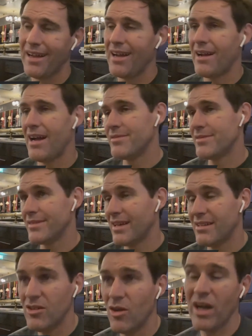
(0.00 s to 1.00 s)
I, I mean,
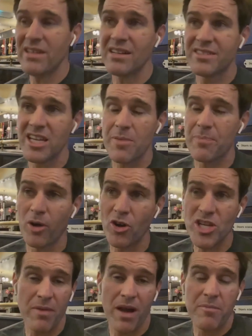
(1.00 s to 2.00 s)
no, I, I take your
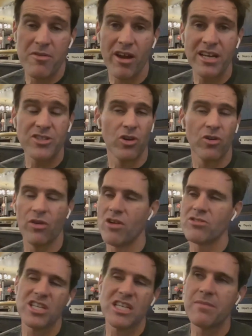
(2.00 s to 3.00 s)
point. You might be right, Joe.
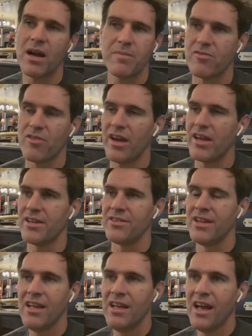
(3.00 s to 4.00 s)
Honestly, you might be right.
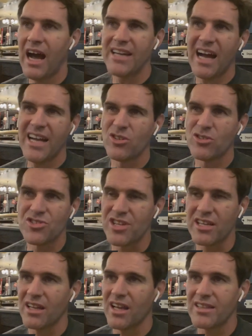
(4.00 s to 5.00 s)
And I, I don't
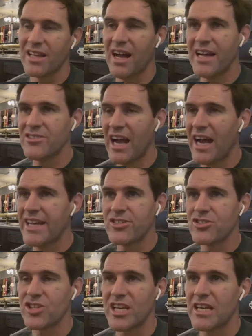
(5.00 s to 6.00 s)
see it like that. I, I
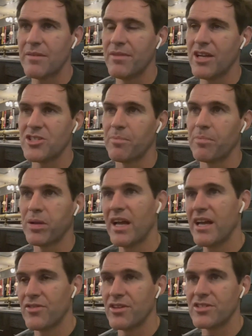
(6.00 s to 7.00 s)
just see him as a
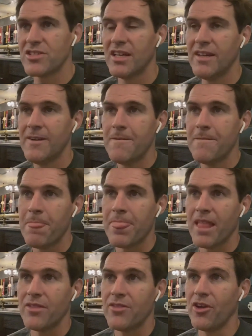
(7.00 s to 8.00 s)
player that's
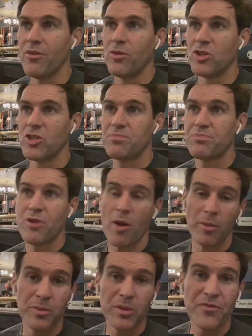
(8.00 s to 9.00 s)
that was
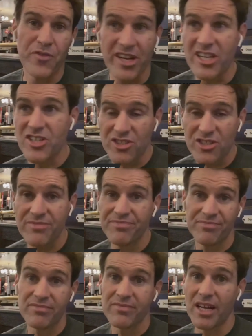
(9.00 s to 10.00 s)
probably finished
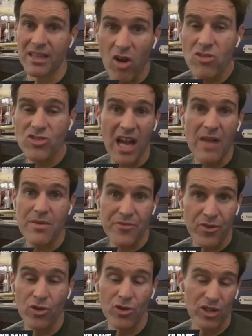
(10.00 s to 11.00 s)
a long time
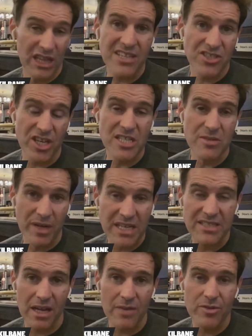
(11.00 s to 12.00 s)
before last season when
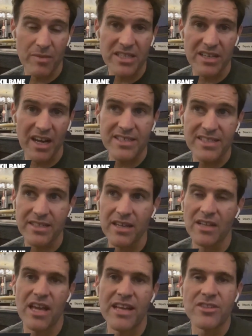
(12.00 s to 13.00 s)
he signed for Man
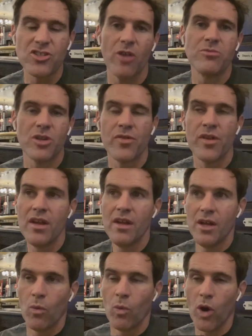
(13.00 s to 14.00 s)
United. And in terms of
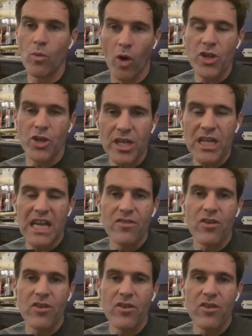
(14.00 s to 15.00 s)
what, what you're going to
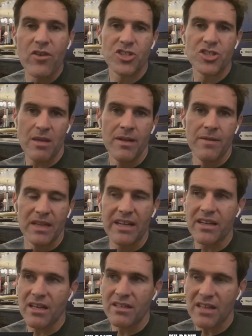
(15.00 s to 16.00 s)
give our team,
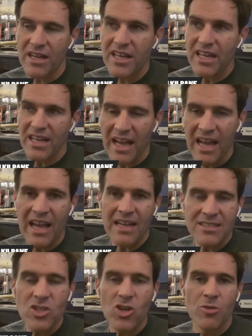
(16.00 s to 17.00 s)
like, and it,
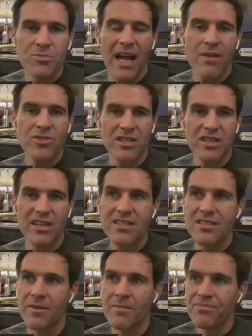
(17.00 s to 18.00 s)
it has to come down to this,
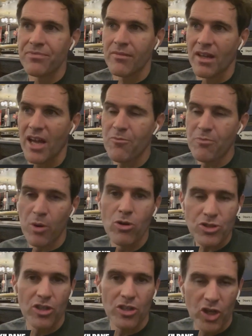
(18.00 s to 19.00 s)
that if
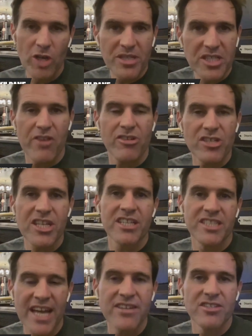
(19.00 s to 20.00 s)
Portugal are going to be serious
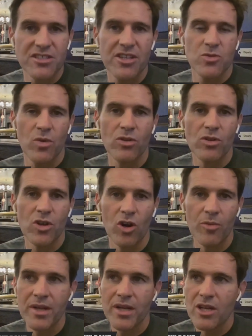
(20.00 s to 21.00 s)
contenders in this World
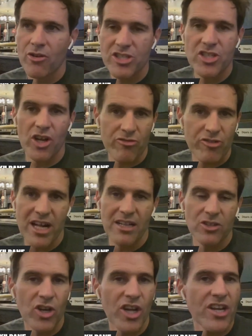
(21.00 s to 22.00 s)
Cup, Cristiano
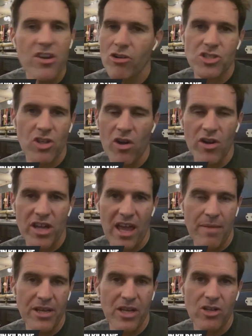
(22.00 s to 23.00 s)
Ronaldo cannot start a
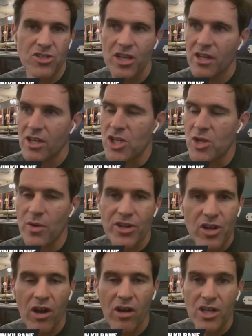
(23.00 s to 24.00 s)
game because you are
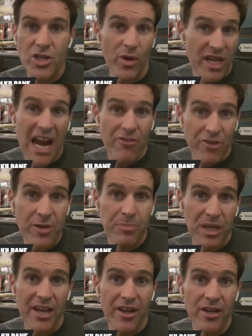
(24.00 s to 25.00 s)
not, you are carrying a
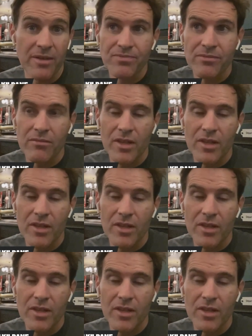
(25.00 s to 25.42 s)
player.